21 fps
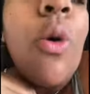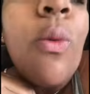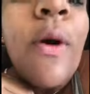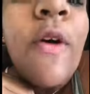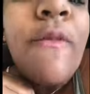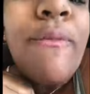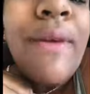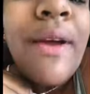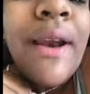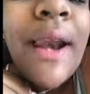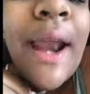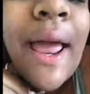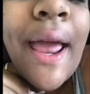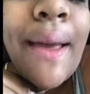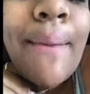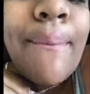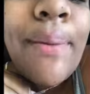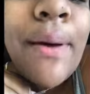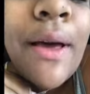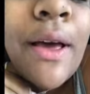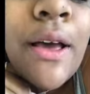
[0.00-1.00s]
with my
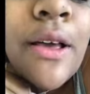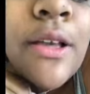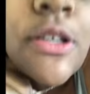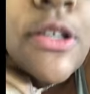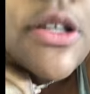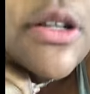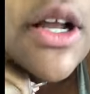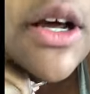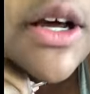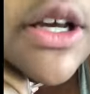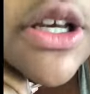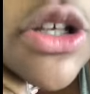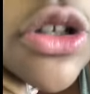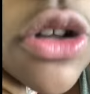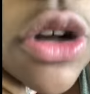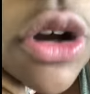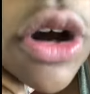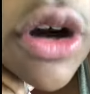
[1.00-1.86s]
name personalised